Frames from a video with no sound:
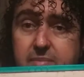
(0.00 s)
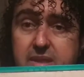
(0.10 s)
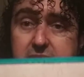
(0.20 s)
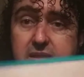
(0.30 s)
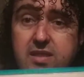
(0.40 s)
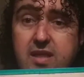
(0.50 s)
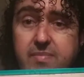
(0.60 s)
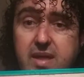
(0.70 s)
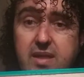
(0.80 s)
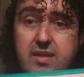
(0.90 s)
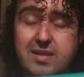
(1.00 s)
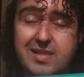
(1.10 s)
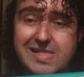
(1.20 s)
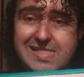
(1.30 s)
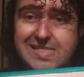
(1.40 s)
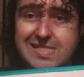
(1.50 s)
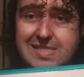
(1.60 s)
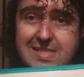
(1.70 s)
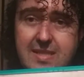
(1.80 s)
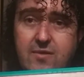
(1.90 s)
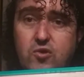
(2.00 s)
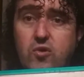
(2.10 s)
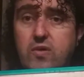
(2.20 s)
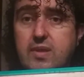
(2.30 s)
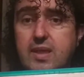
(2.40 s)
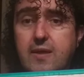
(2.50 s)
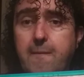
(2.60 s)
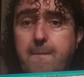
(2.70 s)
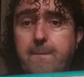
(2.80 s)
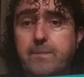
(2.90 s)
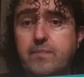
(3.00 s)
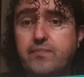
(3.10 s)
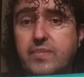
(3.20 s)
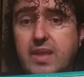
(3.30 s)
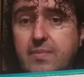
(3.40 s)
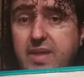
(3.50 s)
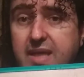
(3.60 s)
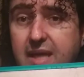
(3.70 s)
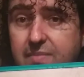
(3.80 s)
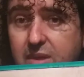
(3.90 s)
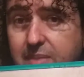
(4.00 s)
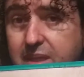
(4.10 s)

a bit sleepy. Sorry, yeah. Became, not